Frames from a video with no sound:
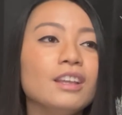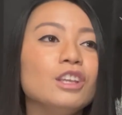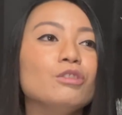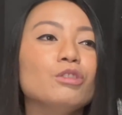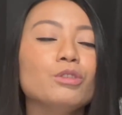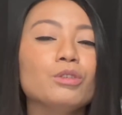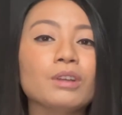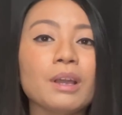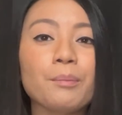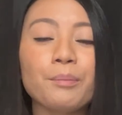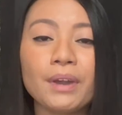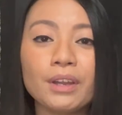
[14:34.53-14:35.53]
you will
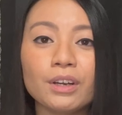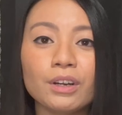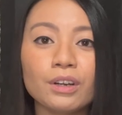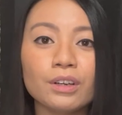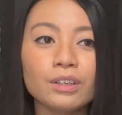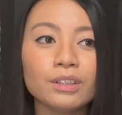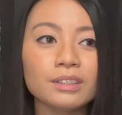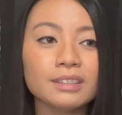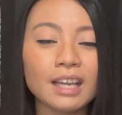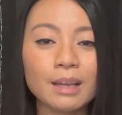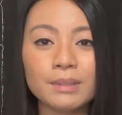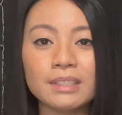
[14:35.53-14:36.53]
get better
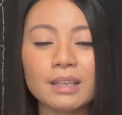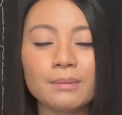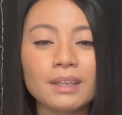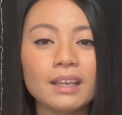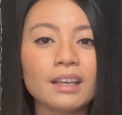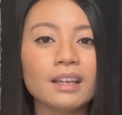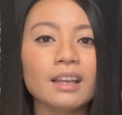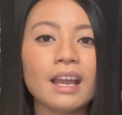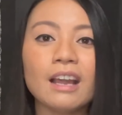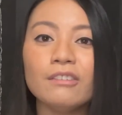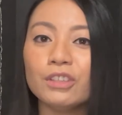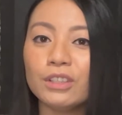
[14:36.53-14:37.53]
time and time again
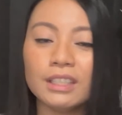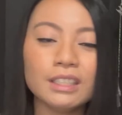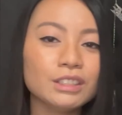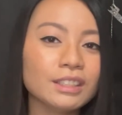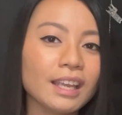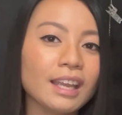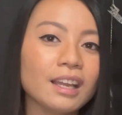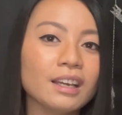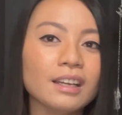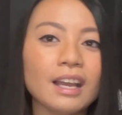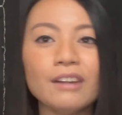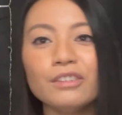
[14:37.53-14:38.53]
after each
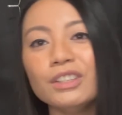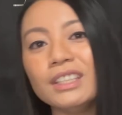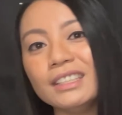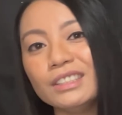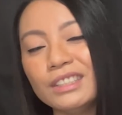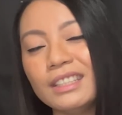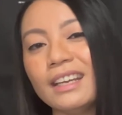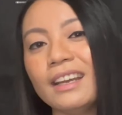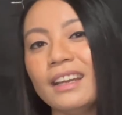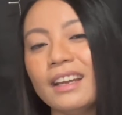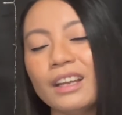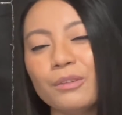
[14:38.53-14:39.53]
scan, after each
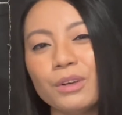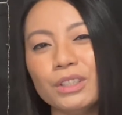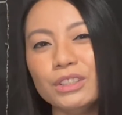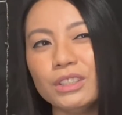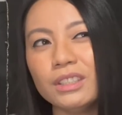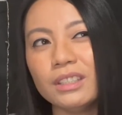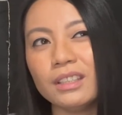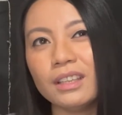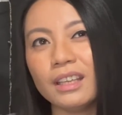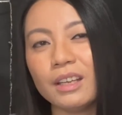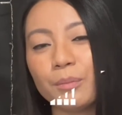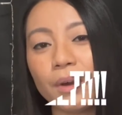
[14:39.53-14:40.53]
day. And I want you to
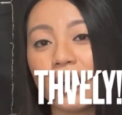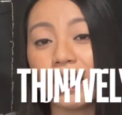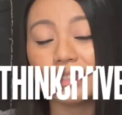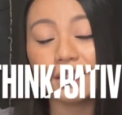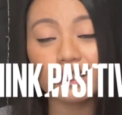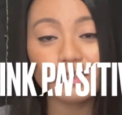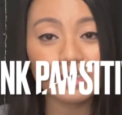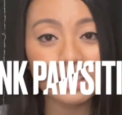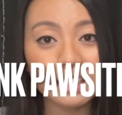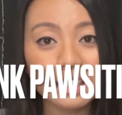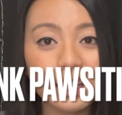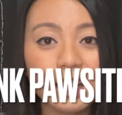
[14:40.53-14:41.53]
think
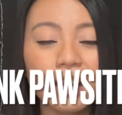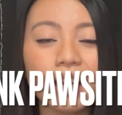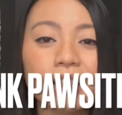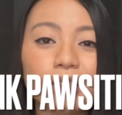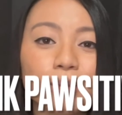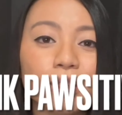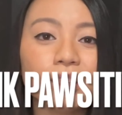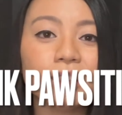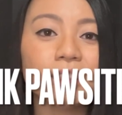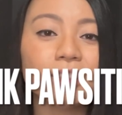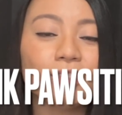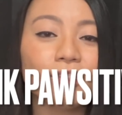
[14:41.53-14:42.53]
positively, as much as
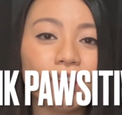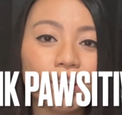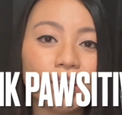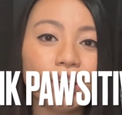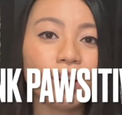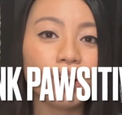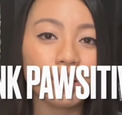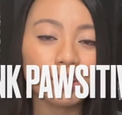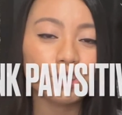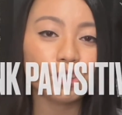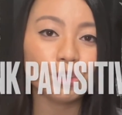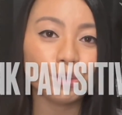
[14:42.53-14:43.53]
it's very
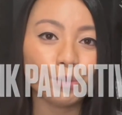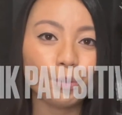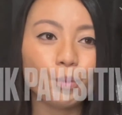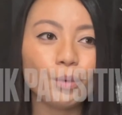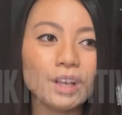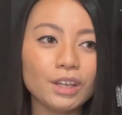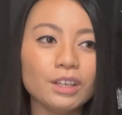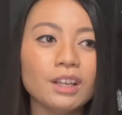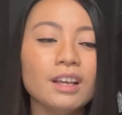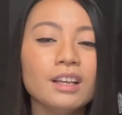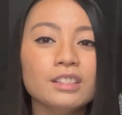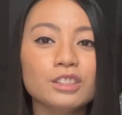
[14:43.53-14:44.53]
hard to when
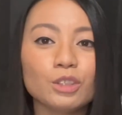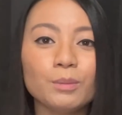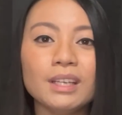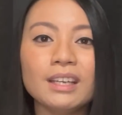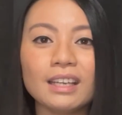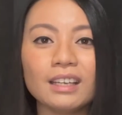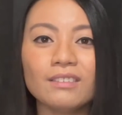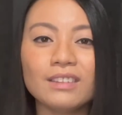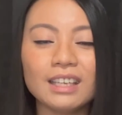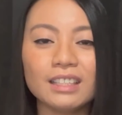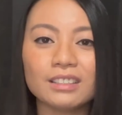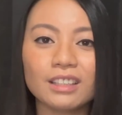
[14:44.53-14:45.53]
so many negative
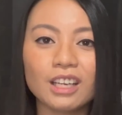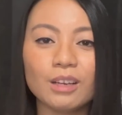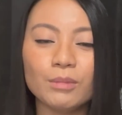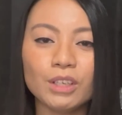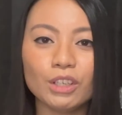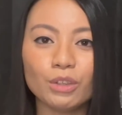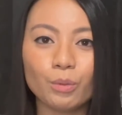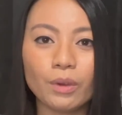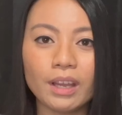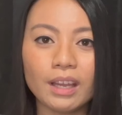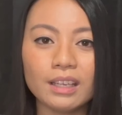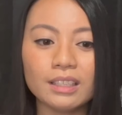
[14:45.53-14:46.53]
things are coming your
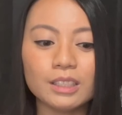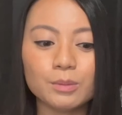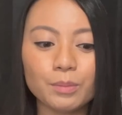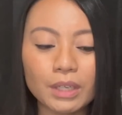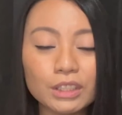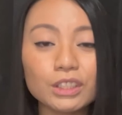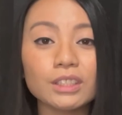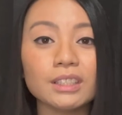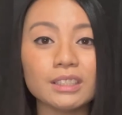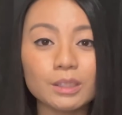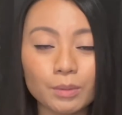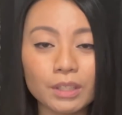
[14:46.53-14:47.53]
way,
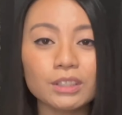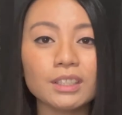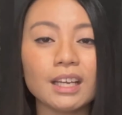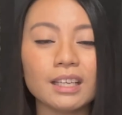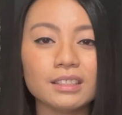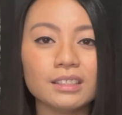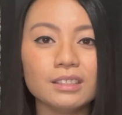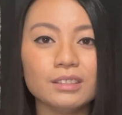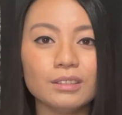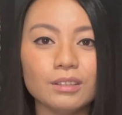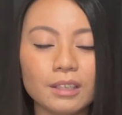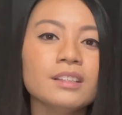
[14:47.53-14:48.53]
especially as a
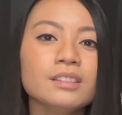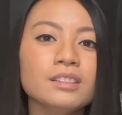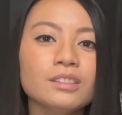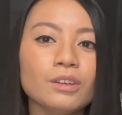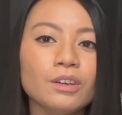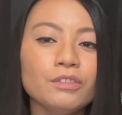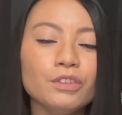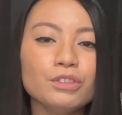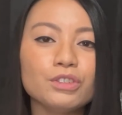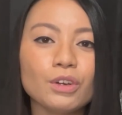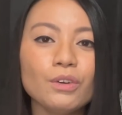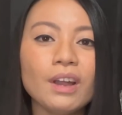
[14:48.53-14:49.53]
student. So if you
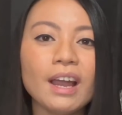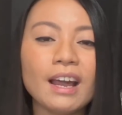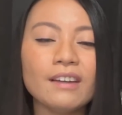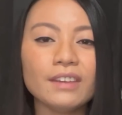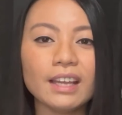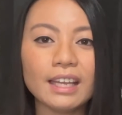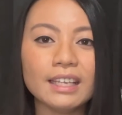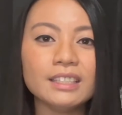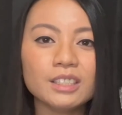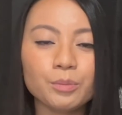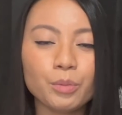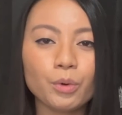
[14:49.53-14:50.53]
don't have any
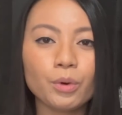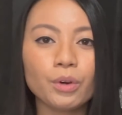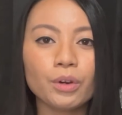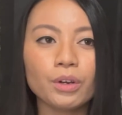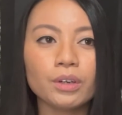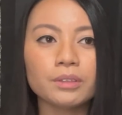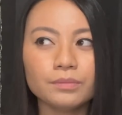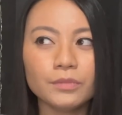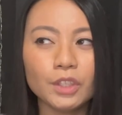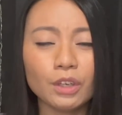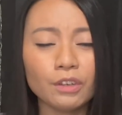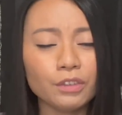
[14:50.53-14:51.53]
support,
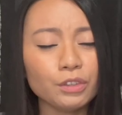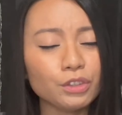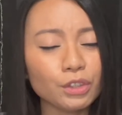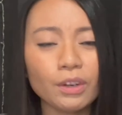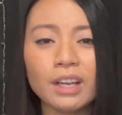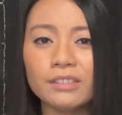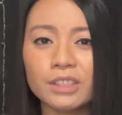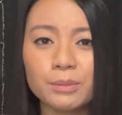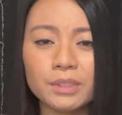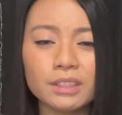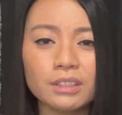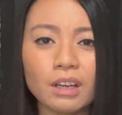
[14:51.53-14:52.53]
you know, if you don't have
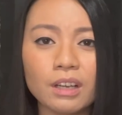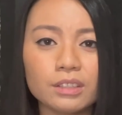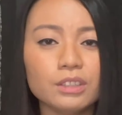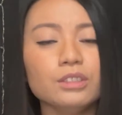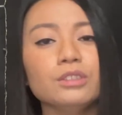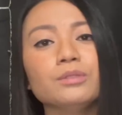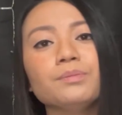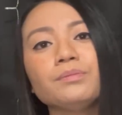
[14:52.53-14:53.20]
someone to talk to,